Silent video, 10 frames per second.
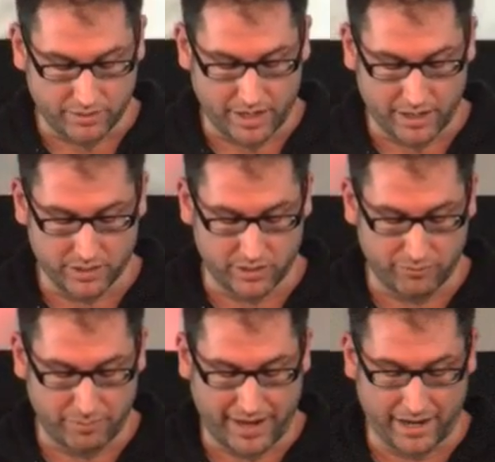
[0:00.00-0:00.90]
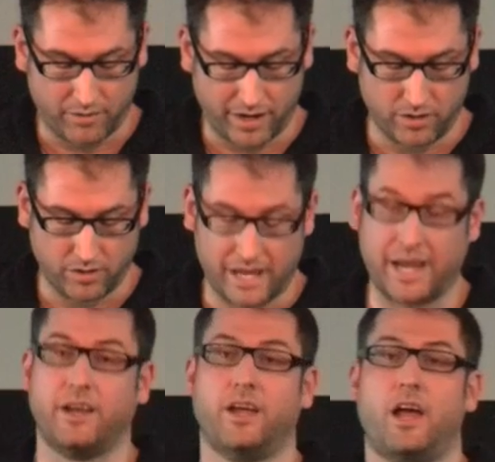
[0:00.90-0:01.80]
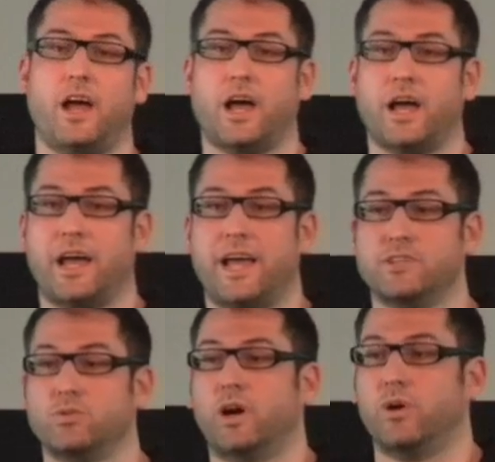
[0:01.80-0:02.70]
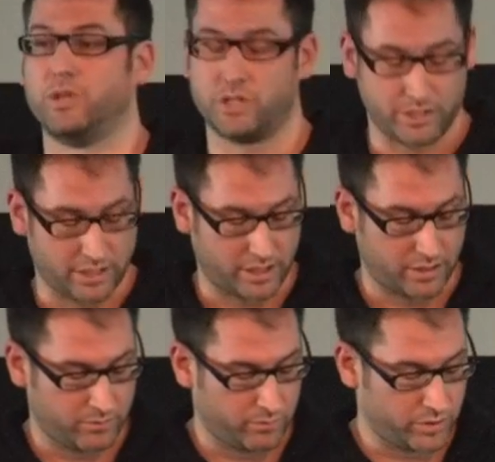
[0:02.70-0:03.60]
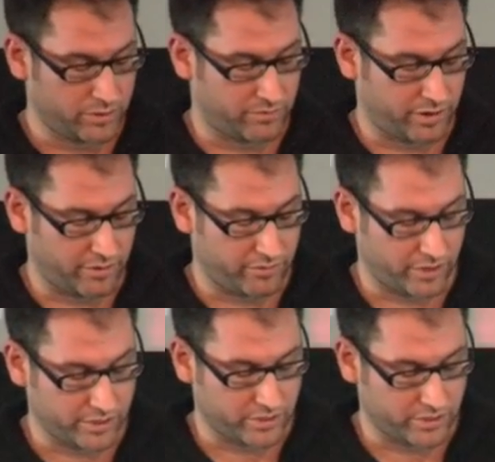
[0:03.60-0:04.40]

around and sort of pan around on that as well, which is very, very